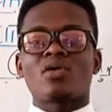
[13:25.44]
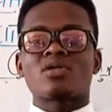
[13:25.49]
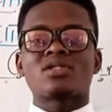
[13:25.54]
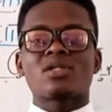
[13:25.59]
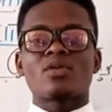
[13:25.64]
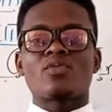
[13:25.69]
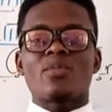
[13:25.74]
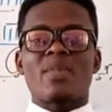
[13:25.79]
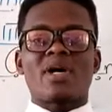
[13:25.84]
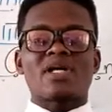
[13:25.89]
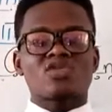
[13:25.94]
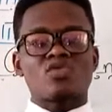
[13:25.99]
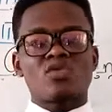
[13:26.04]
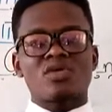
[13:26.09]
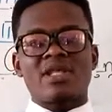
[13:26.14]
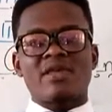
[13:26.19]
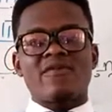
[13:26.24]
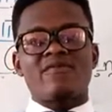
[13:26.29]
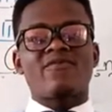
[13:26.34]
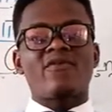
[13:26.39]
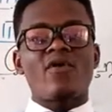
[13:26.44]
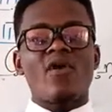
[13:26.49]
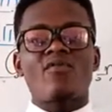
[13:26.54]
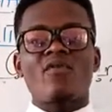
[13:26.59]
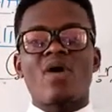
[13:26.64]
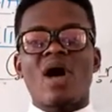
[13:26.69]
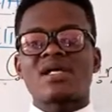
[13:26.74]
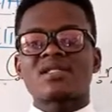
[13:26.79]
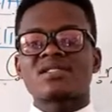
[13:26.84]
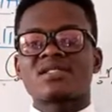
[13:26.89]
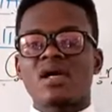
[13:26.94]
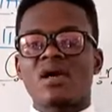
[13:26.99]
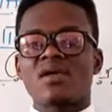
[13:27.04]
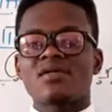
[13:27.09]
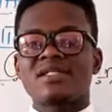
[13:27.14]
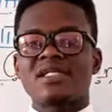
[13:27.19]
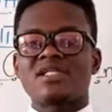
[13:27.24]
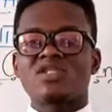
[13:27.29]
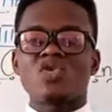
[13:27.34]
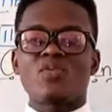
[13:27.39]
must not involve
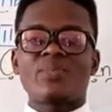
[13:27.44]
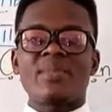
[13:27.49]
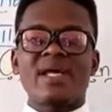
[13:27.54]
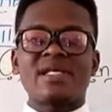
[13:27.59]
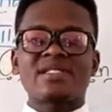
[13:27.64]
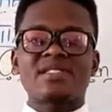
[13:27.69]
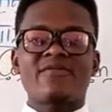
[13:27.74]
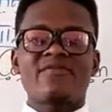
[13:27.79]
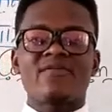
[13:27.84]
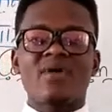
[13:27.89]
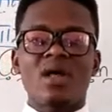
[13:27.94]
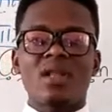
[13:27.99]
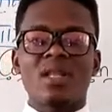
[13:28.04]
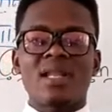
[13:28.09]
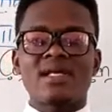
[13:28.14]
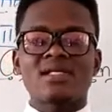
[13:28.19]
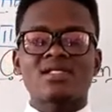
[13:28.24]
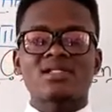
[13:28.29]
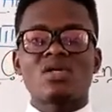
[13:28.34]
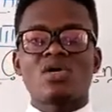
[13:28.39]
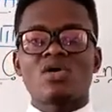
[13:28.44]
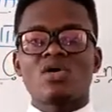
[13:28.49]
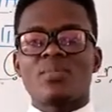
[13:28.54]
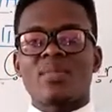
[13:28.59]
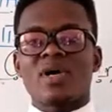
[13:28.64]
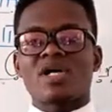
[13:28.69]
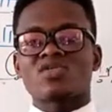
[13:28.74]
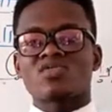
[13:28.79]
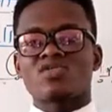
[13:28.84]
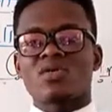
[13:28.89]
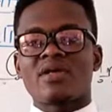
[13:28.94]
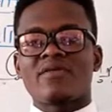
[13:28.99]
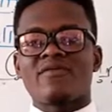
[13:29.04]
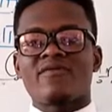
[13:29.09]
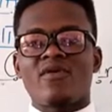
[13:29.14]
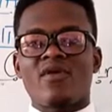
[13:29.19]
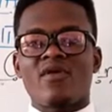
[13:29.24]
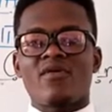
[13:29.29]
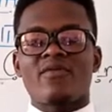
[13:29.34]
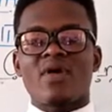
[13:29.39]
ourselves in domestic violence, must not
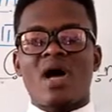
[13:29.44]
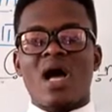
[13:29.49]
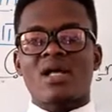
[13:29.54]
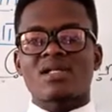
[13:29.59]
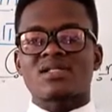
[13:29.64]
involve